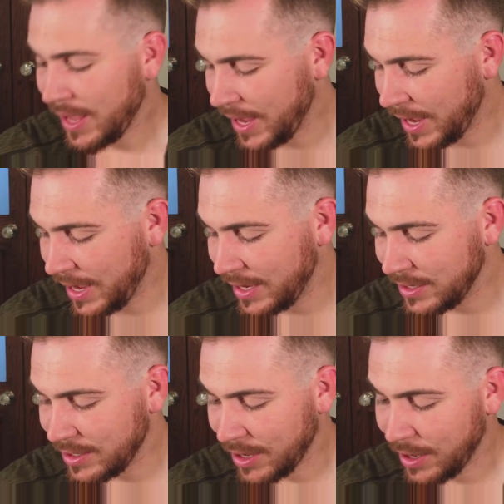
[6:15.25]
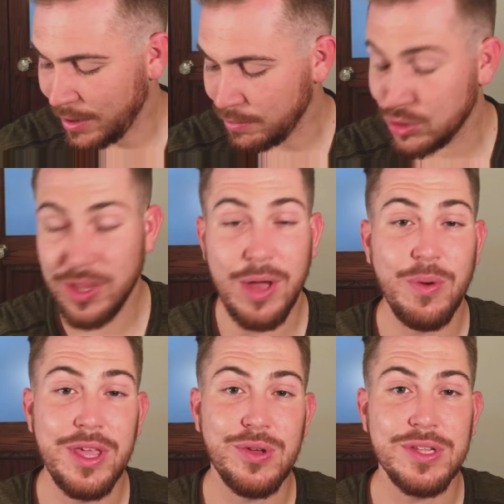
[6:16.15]
and so that
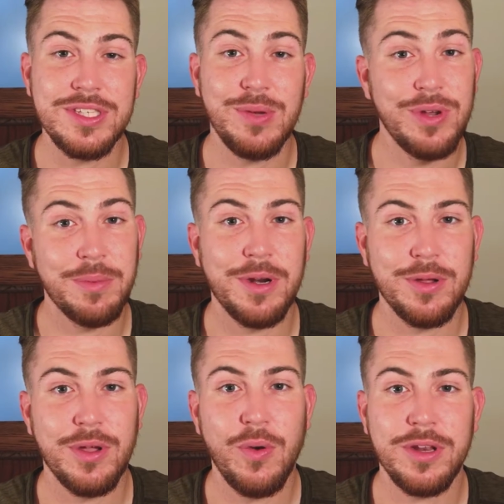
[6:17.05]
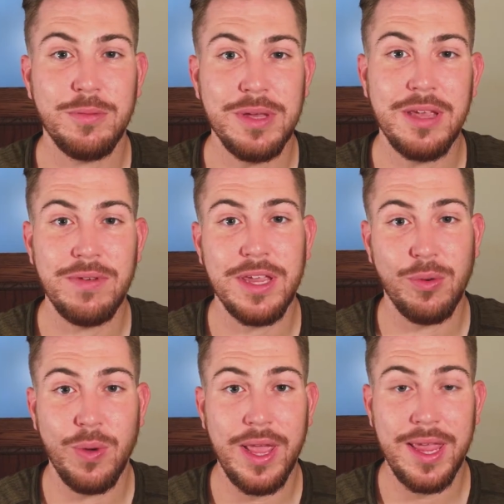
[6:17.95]
way you can see when I'm going to be giving it
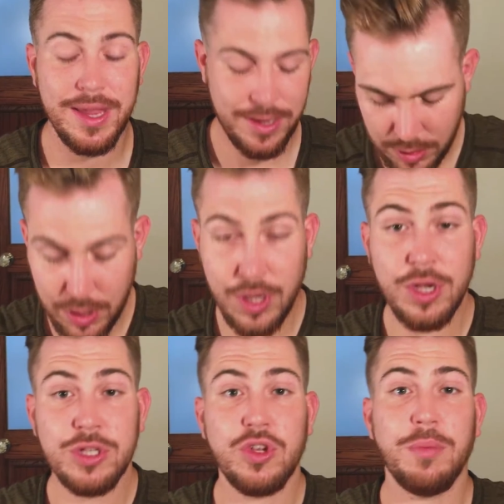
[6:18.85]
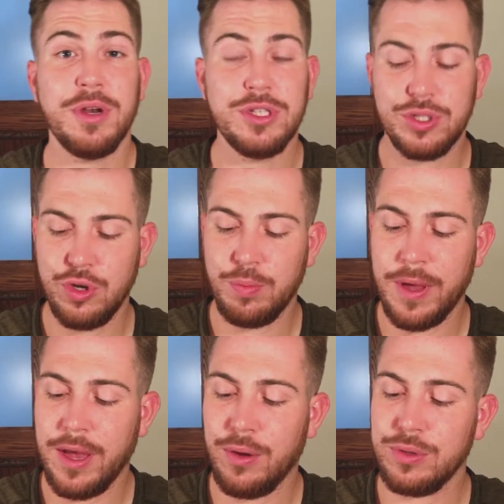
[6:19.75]
away. So I'm gonna scoop
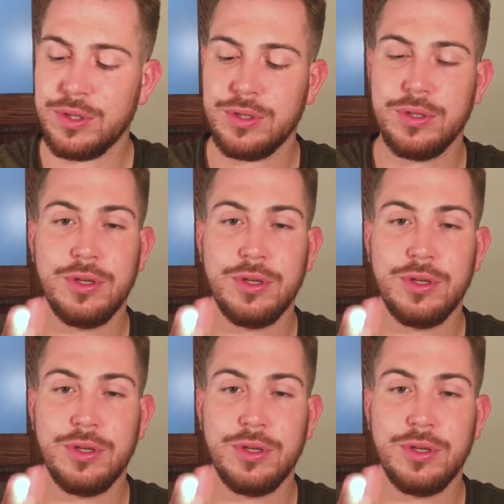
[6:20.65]
out